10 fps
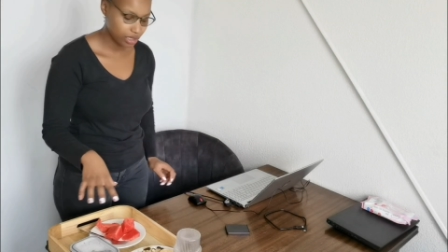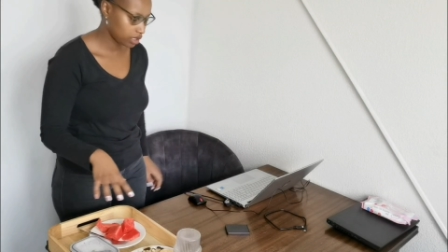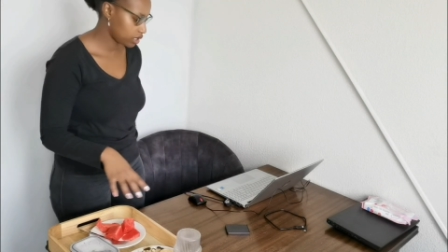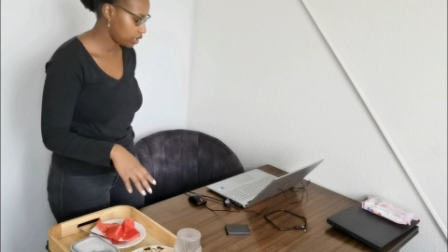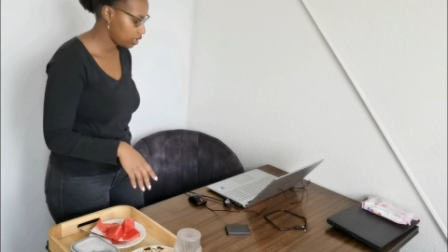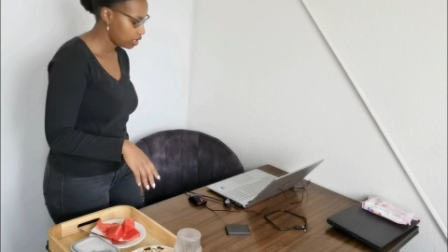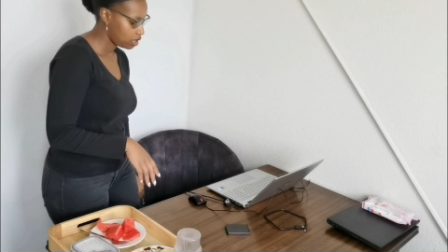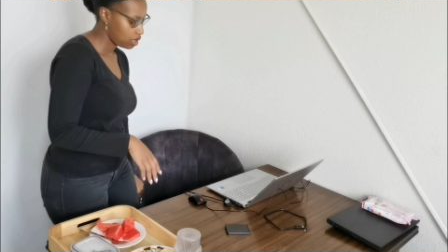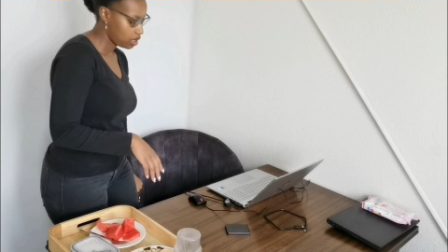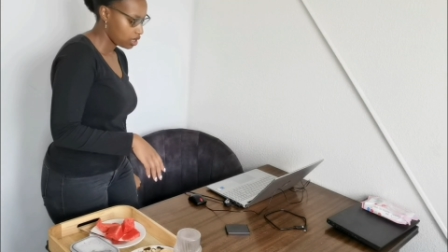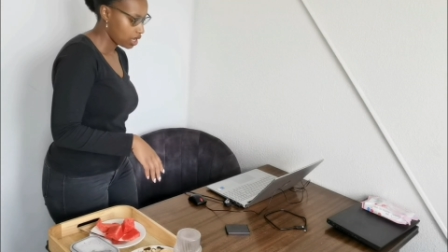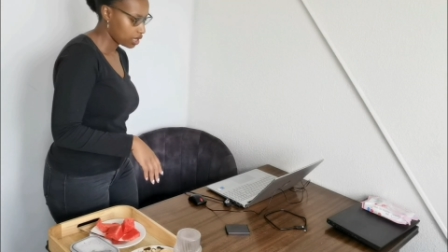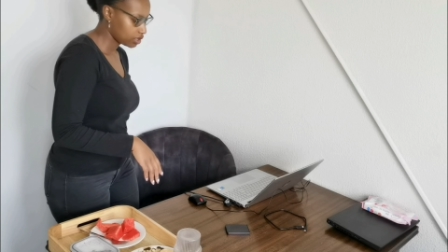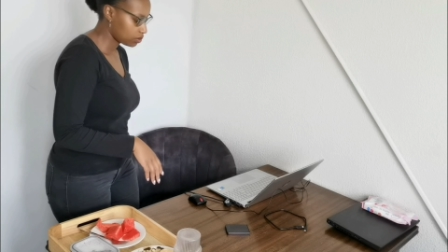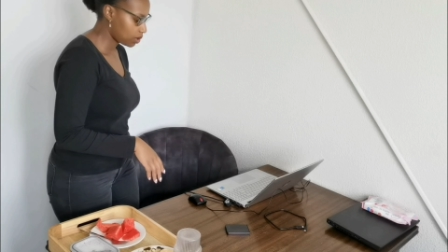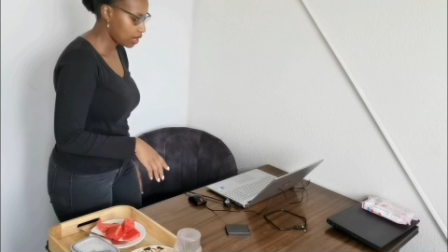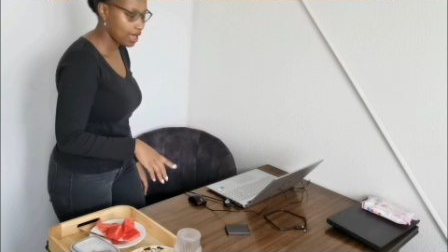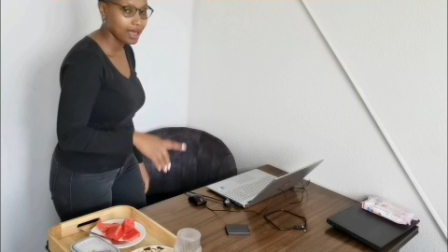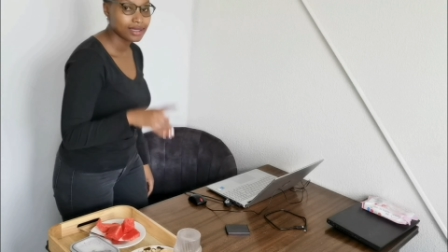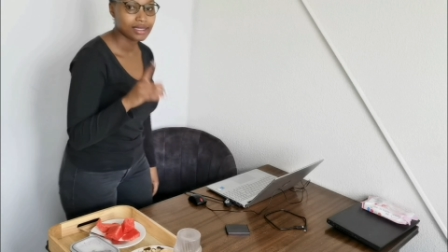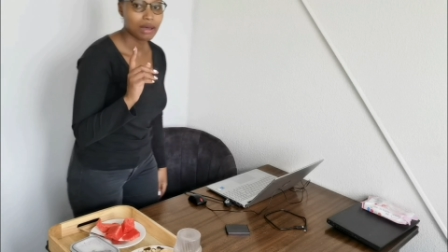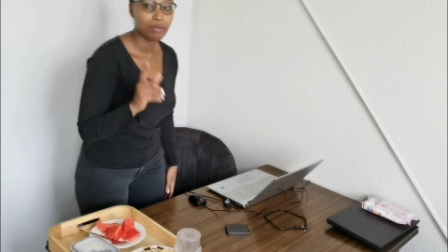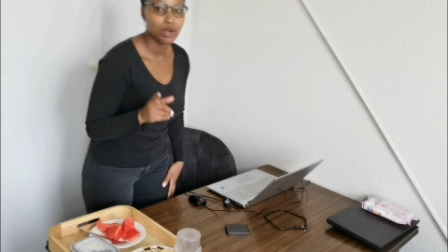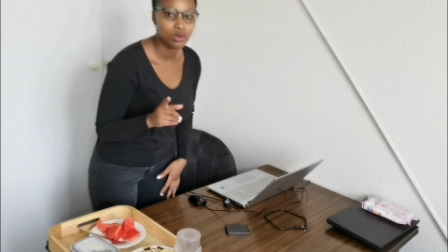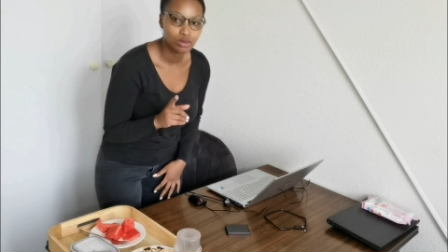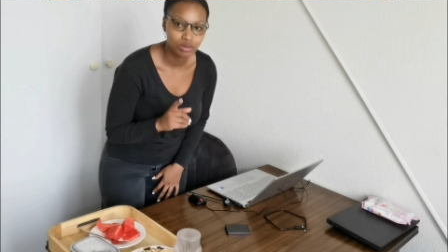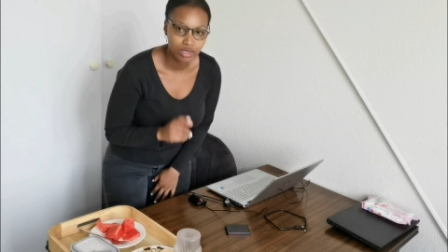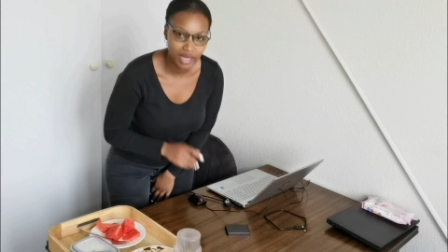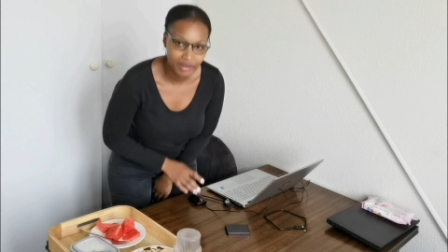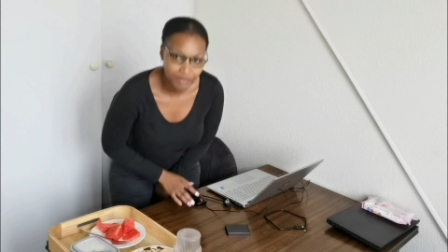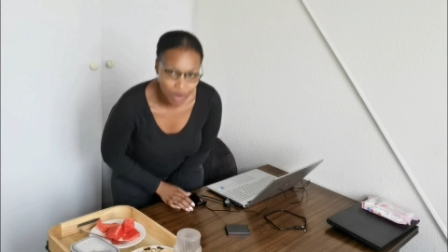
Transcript: eat as well as upload